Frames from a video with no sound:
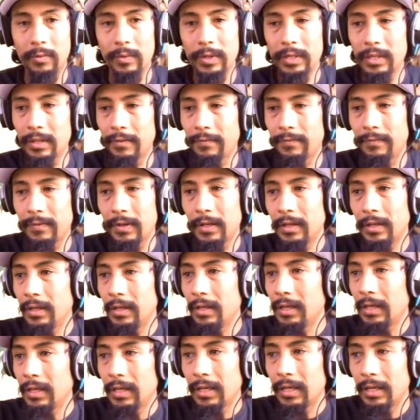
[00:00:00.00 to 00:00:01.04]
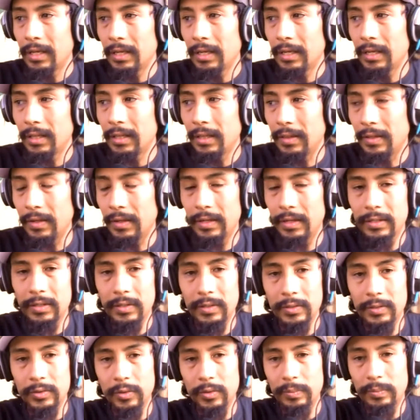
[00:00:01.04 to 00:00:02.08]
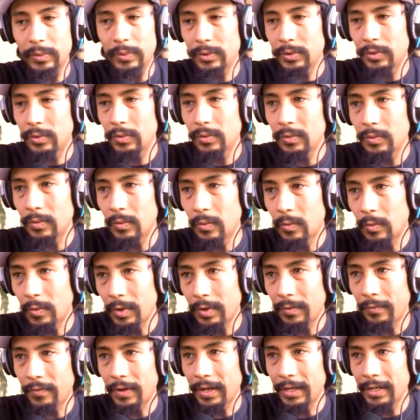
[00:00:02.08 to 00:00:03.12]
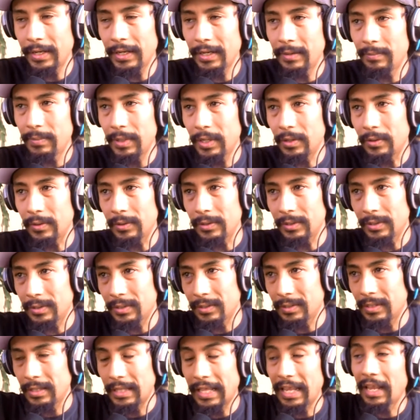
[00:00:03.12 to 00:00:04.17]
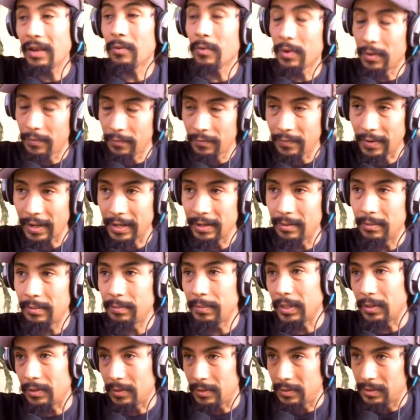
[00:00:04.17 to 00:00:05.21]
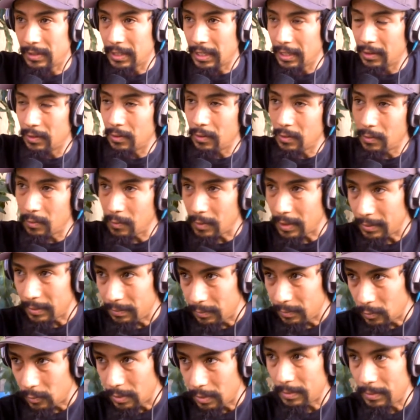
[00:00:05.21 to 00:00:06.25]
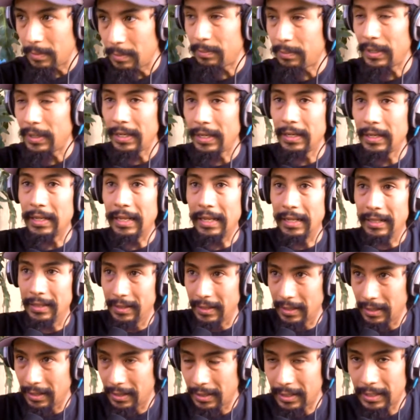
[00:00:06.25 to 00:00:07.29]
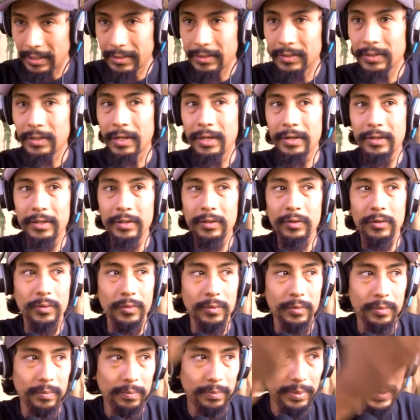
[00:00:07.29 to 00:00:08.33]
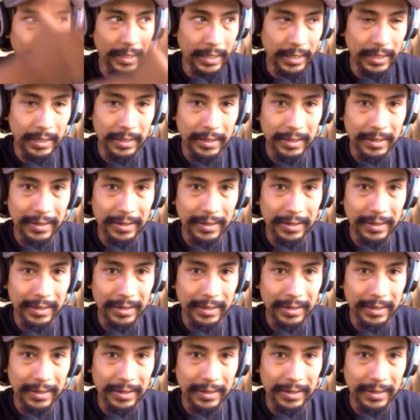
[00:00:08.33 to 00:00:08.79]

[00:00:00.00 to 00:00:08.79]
what the they supposed to were fighting because they were fighting because they don't want women playing and they're starting to play.